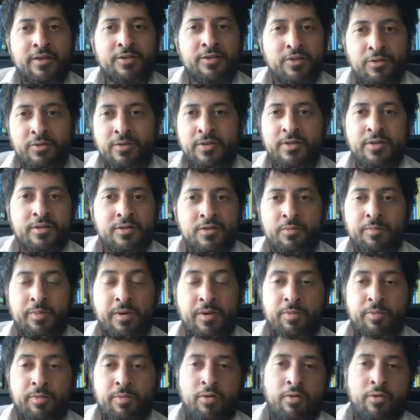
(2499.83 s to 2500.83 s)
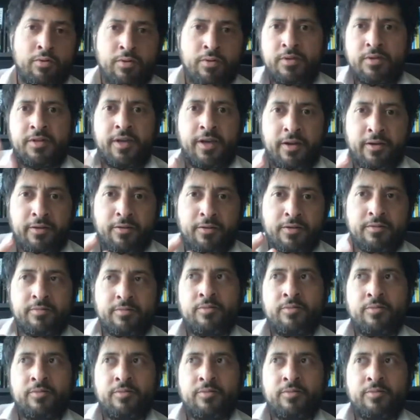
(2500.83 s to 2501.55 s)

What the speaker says: So like, some people are only takers,